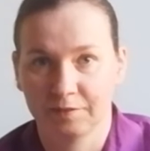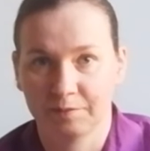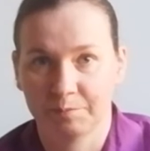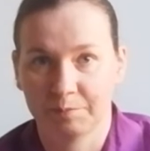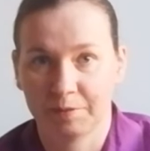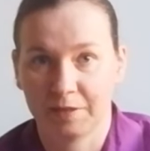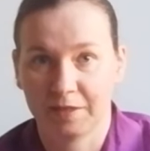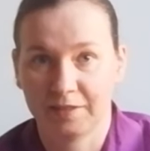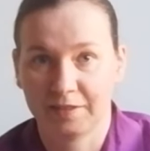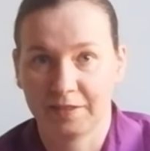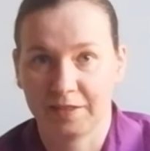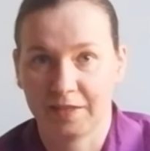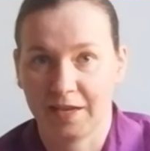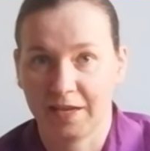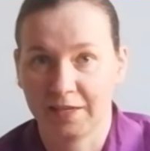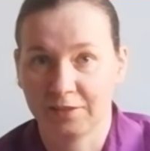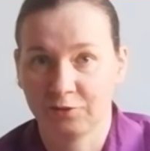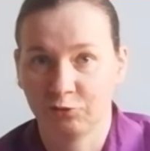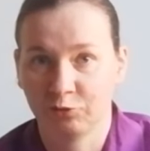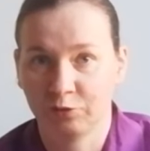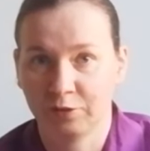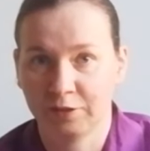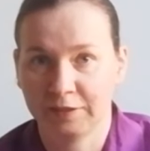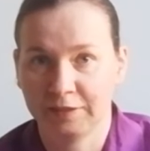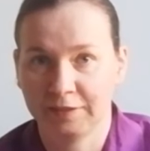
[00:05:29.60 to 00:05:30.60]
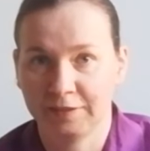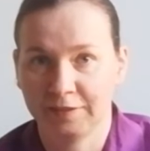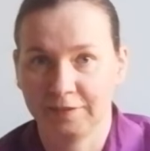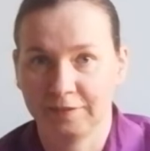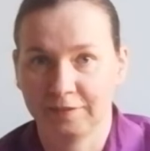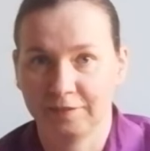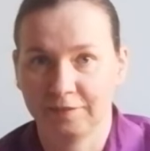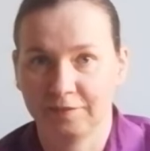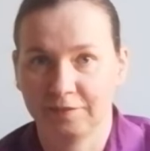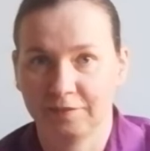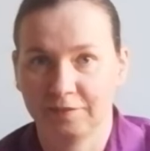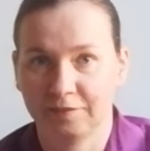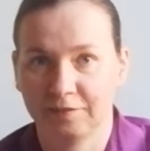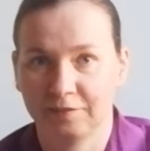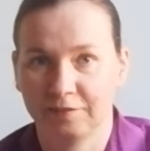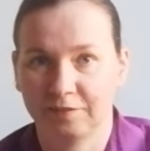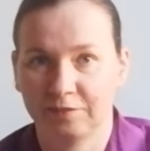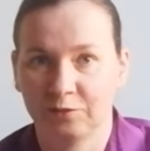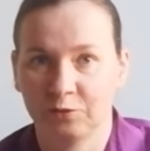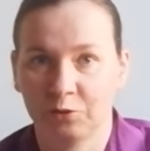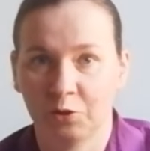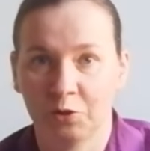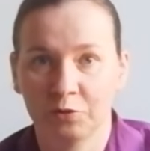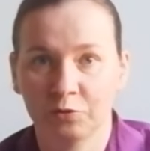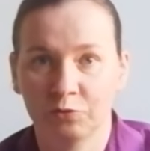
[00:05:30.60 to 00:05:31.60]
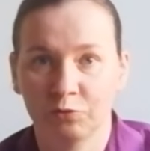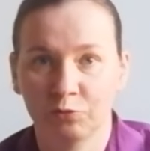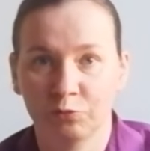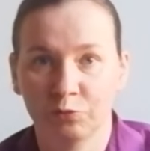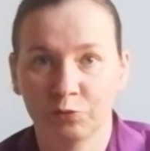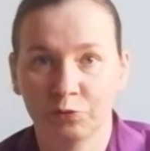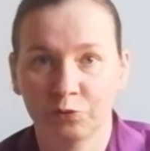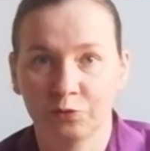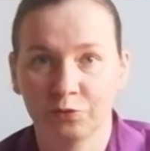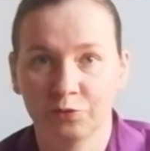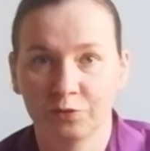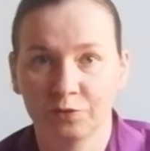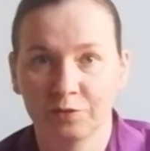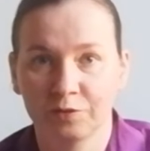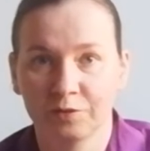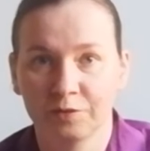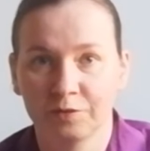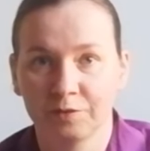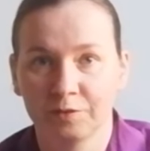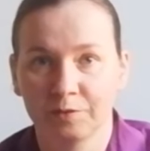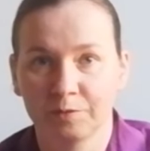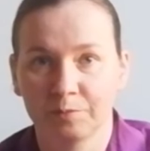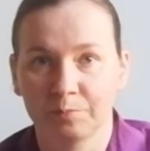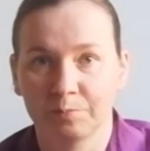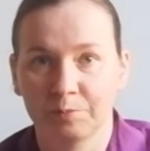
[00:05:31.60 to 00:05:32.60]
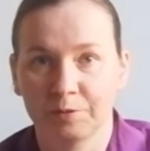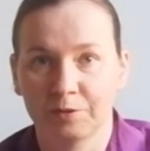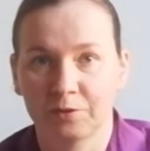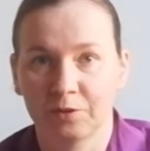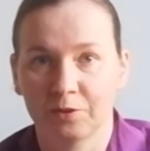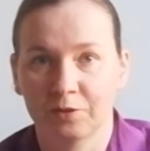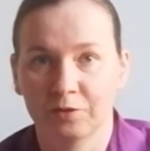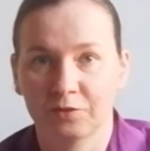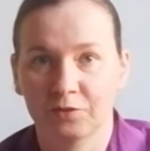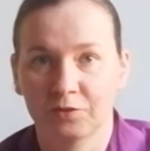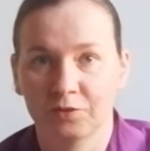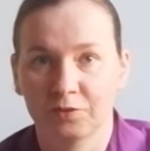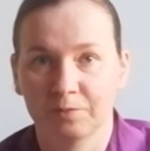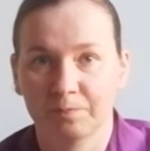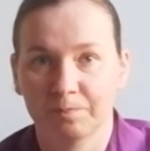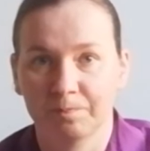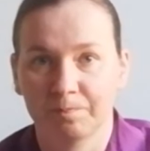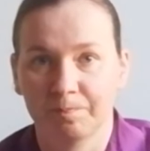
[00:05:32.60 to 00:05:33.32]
but actually this is not true, because